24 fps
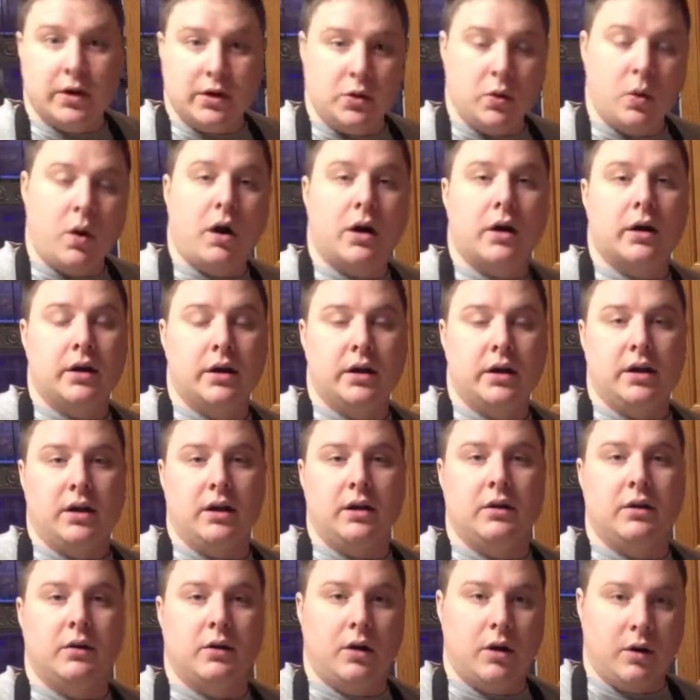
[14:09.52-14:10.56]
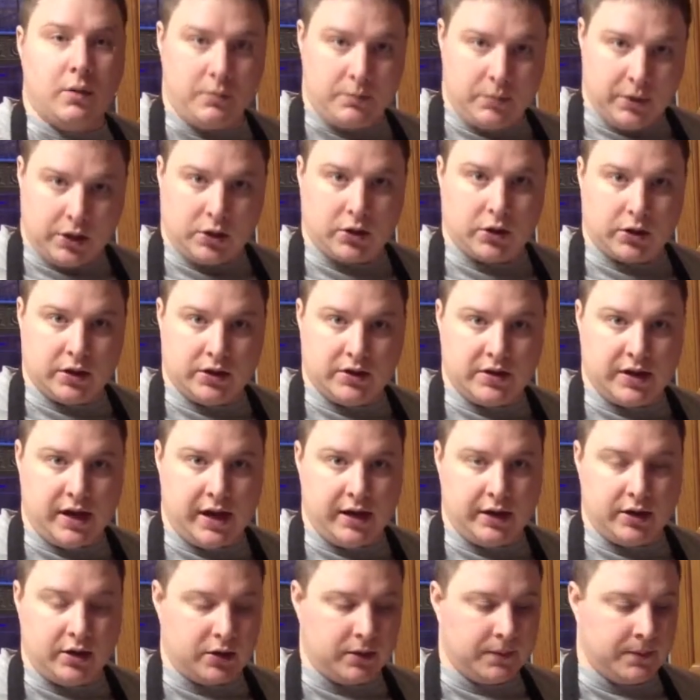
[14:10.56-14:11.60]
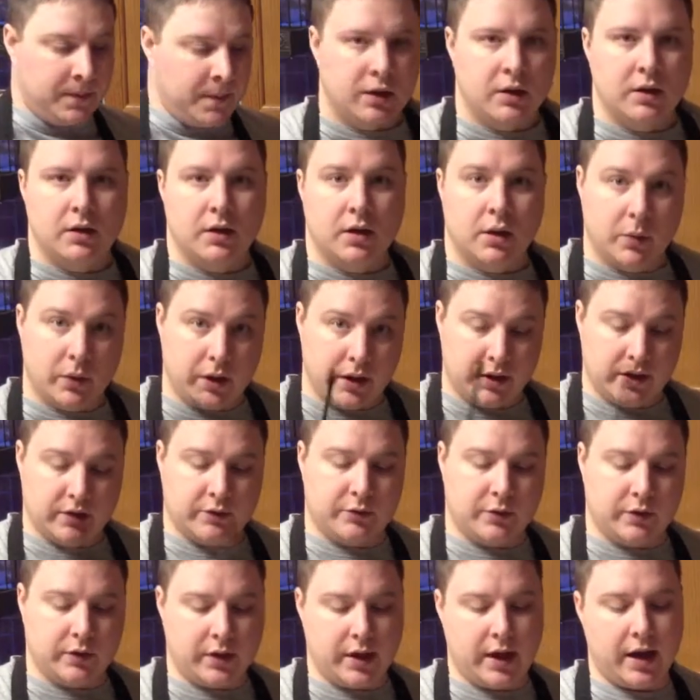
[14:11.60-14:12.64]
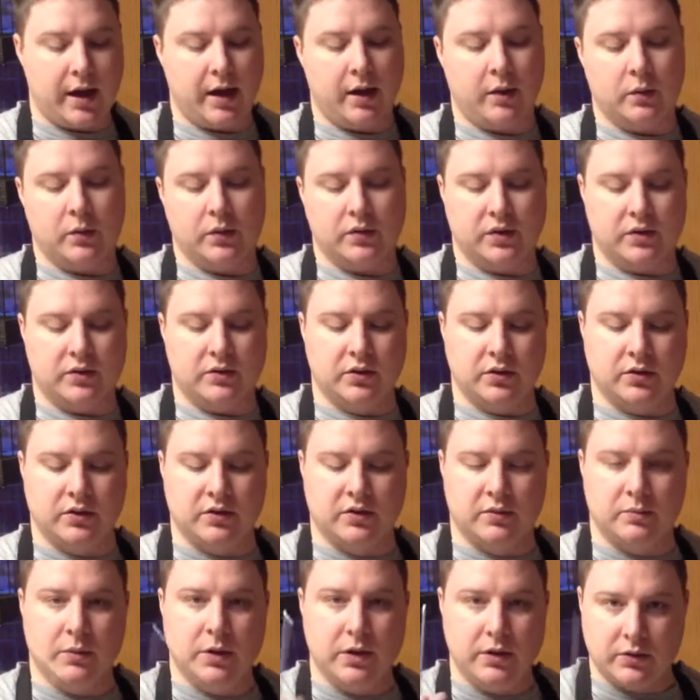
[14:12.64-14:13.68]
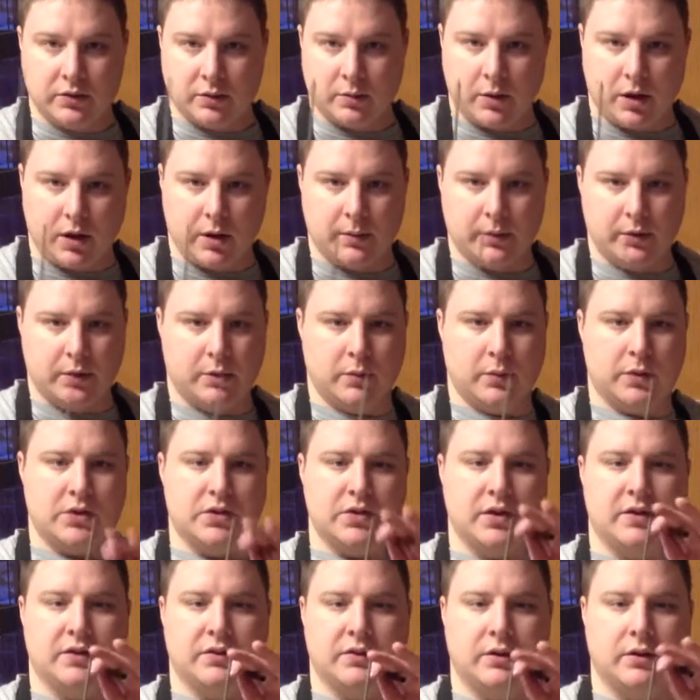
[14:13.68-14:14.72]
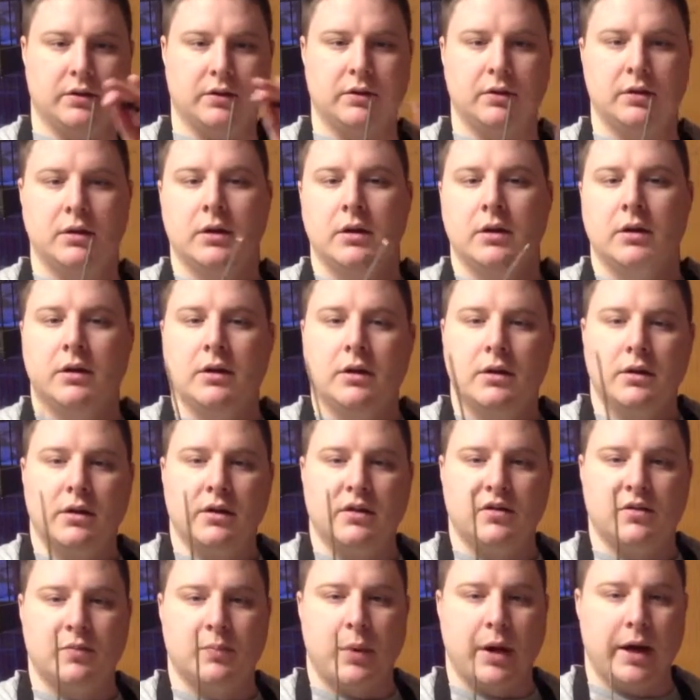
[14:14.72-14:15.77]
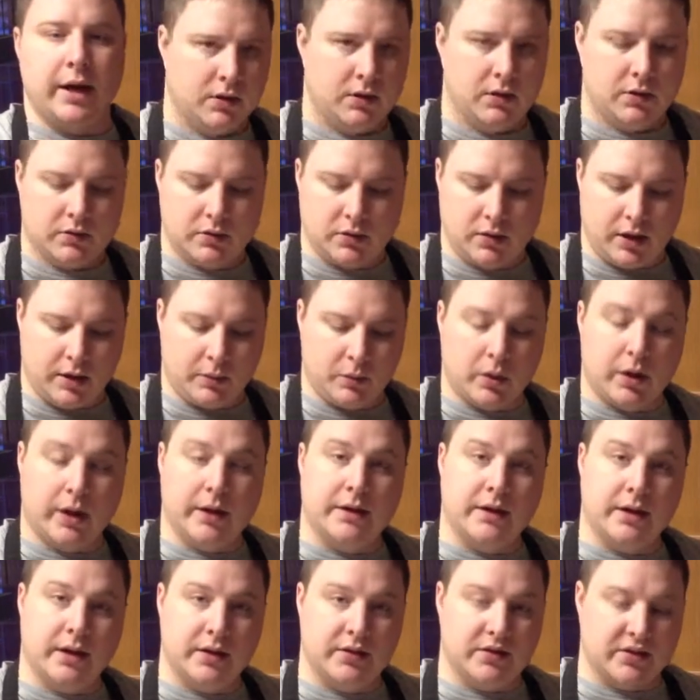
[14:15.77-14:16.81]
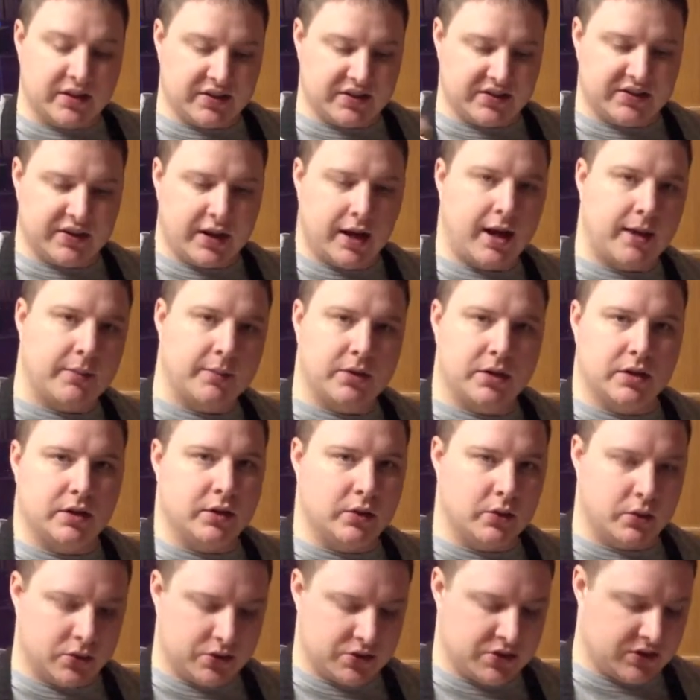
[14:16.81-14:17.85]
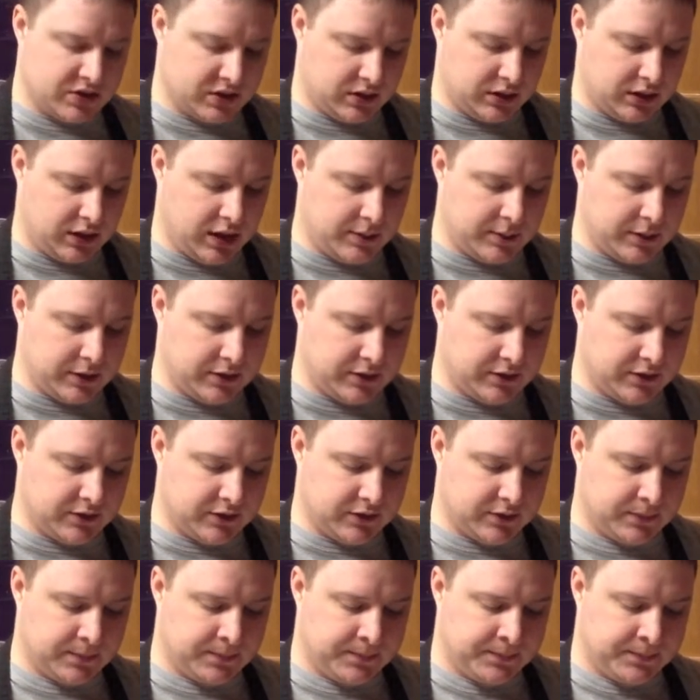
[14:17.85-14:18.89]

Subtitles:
you are going to need a bigger container. And what I did for that was I took this meat thermometer, which has a spike, and what I did is I stabbed the oranges and lemons